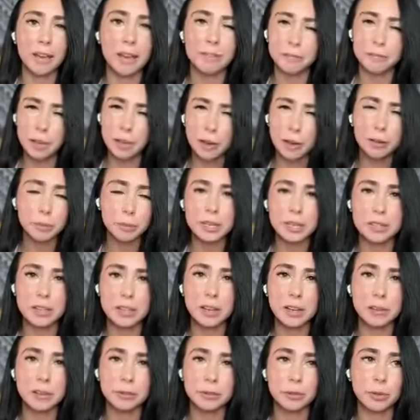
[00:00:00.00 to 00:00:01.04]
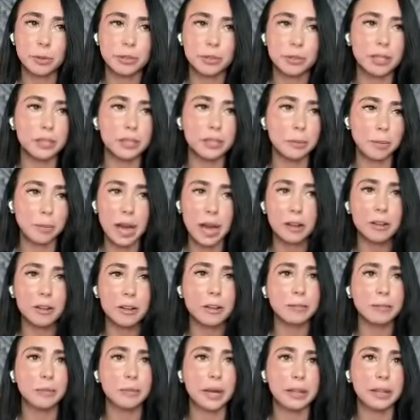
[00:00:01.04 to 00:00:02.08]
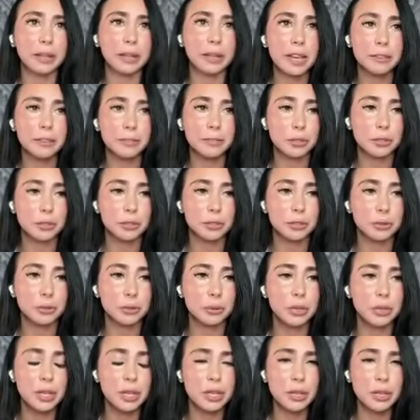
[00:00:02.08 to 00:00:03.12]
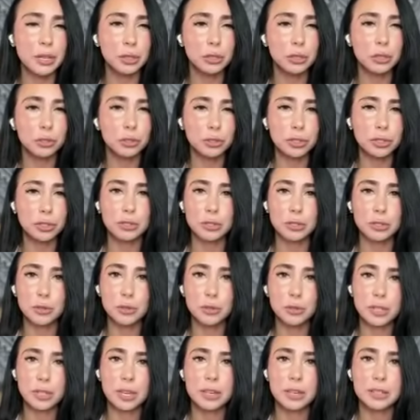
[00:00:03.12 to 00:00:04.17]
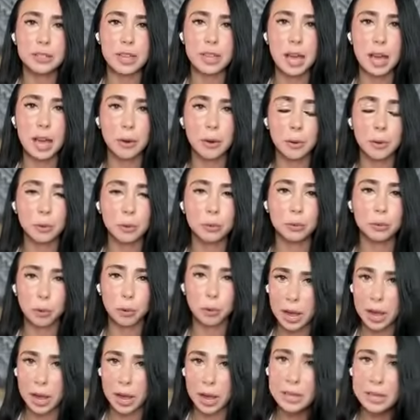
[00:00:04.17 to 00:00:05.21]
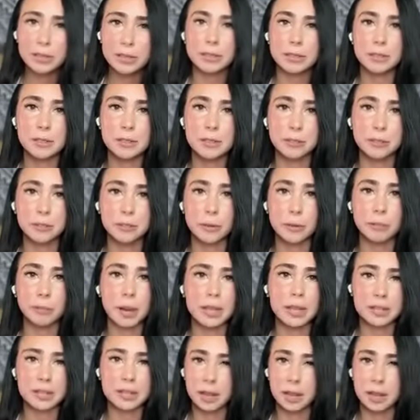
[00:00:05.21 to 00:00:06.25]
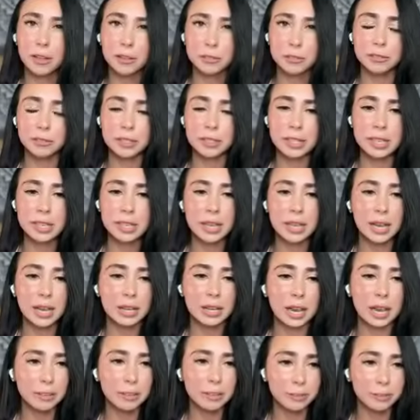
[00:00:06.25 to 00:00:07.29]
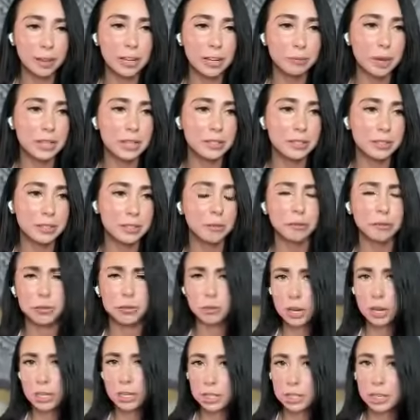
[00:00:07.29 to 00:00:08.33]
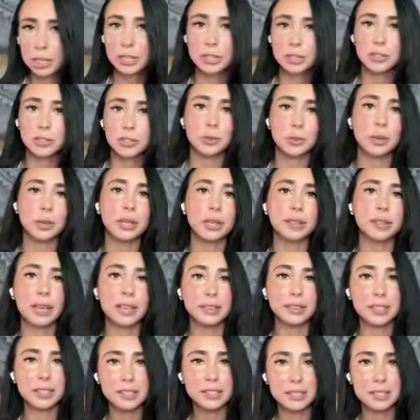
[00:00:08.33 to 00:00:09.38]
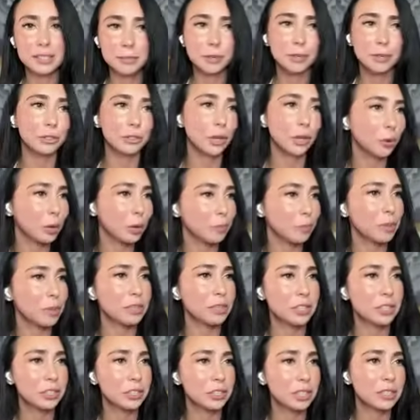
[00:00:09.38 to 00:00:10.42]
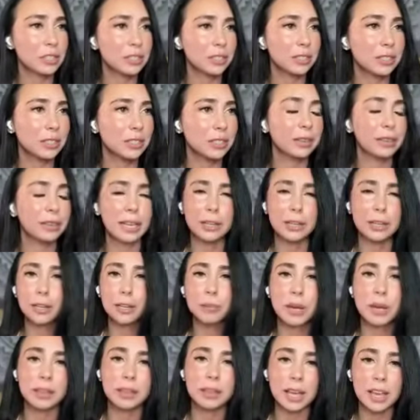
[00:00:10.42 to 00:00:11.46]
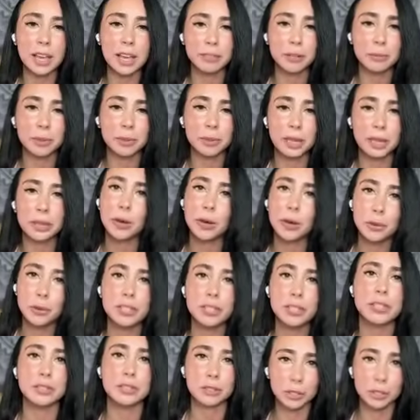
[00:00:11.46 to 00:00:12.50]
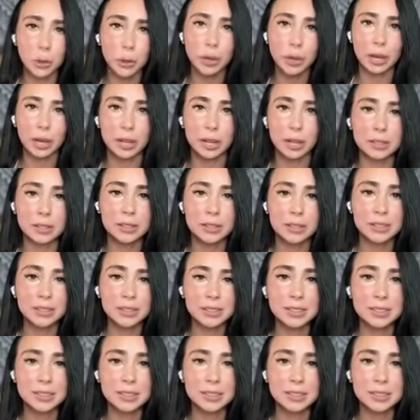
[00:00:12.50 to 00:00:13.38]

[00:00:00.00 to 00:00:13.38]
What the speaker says: I found myself within the pattern of my life to usually do things how it would rise from myself. And I'd find myself stretching and doing like these different yoga positions. And then later in my life, I'd be like, oh, this is yoga.